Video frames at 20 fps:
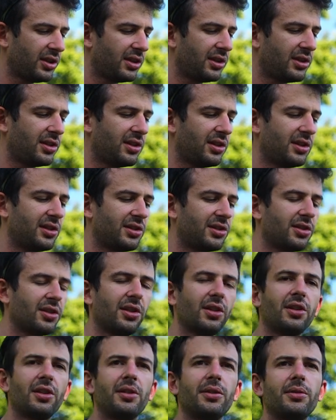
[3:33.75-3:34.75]
it is
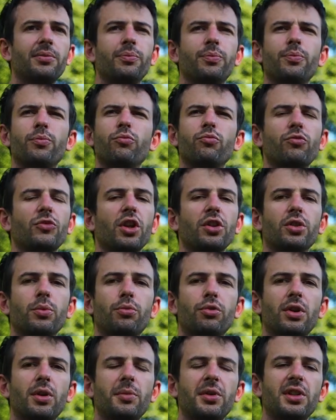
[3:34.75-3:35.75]
not a
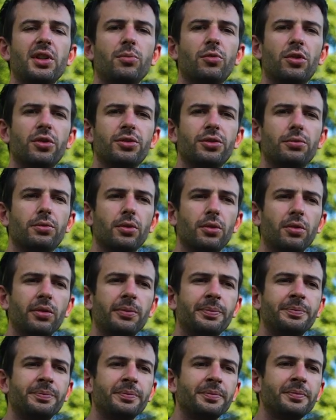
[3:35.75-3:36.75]
problem anymore, the roll.
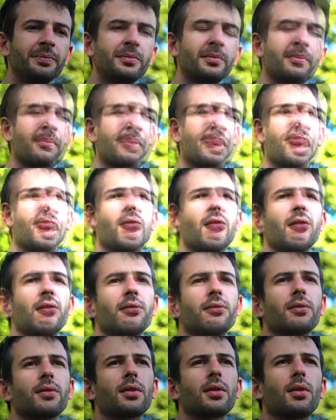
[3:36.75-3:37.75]

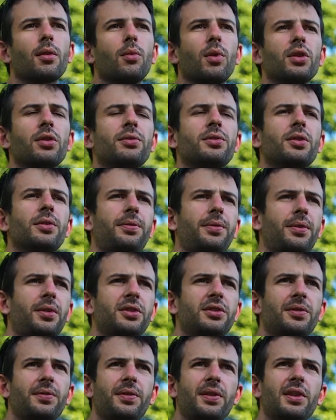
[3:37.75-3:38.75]
One of the
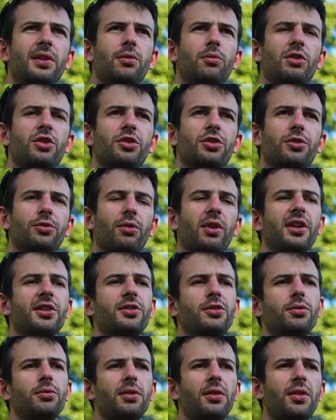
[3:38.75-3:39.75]
first thing which
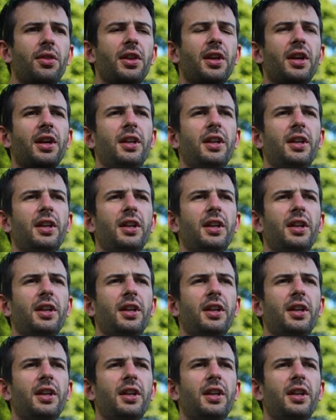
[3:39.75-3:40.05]
strikes you in the